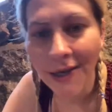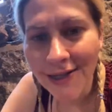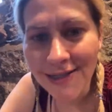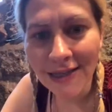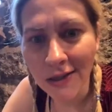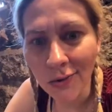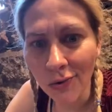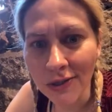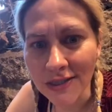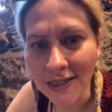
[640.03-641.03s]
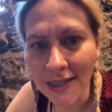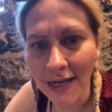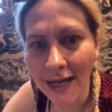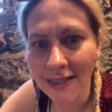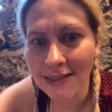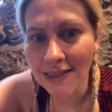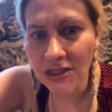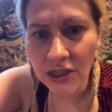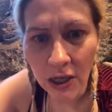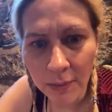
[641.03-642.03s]
it's like the coolest thing that I get to
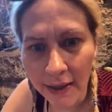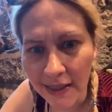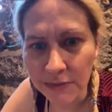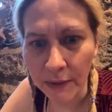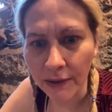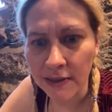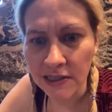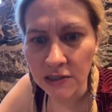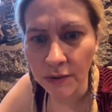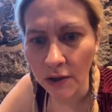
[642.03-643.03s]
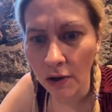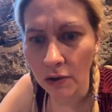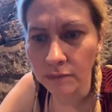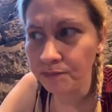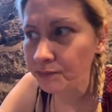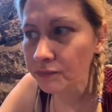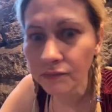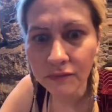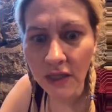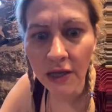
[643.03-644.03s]
share my experiences with y'all.
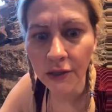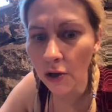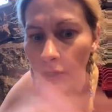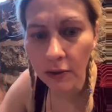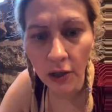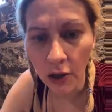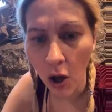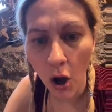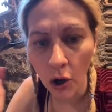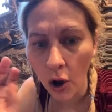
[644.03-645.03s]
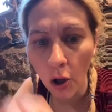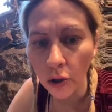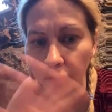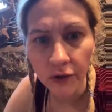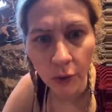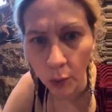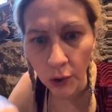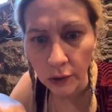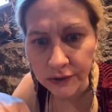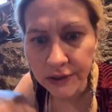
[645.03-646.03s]
And y'all are all over the
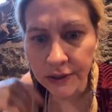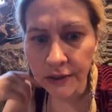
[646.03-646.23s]
world.